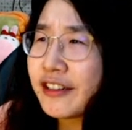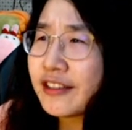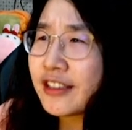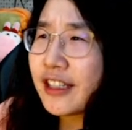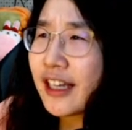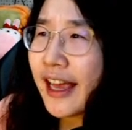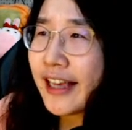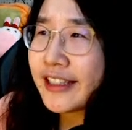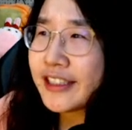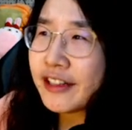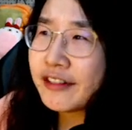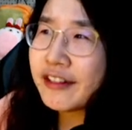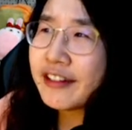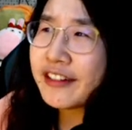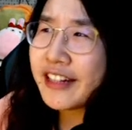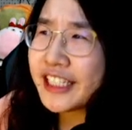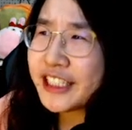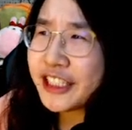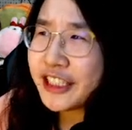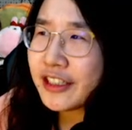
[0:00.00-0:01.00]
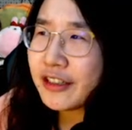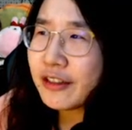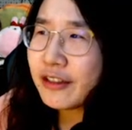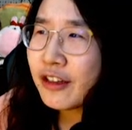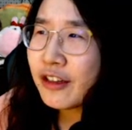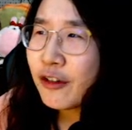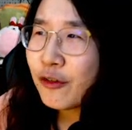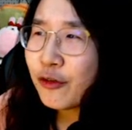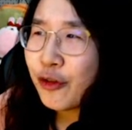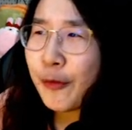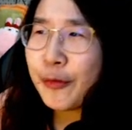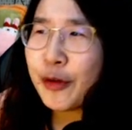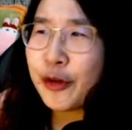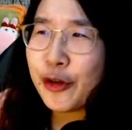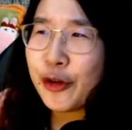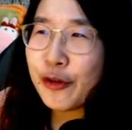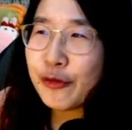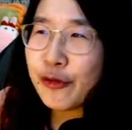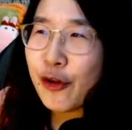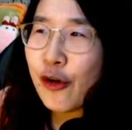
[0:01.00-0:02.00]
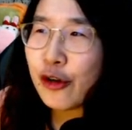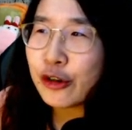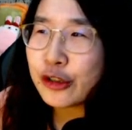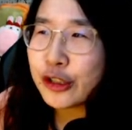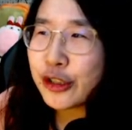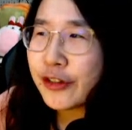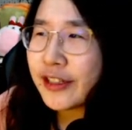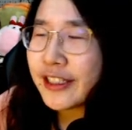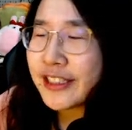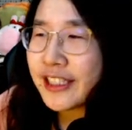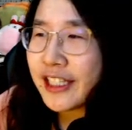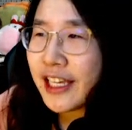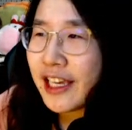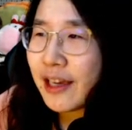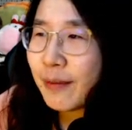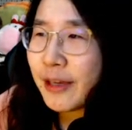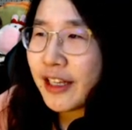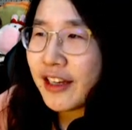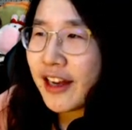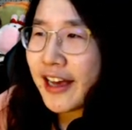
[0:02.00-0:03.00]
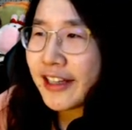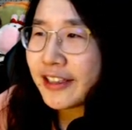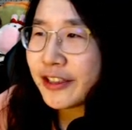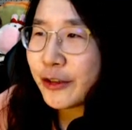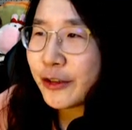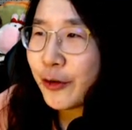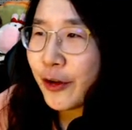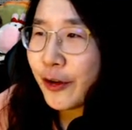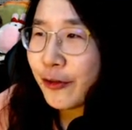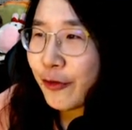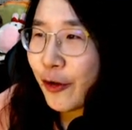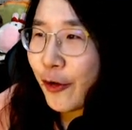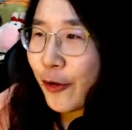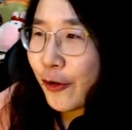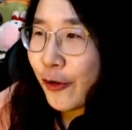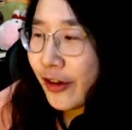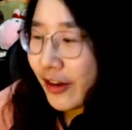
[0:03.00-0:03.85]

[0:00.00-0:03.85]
acceleration from the UFO. So let's keep it as UFO.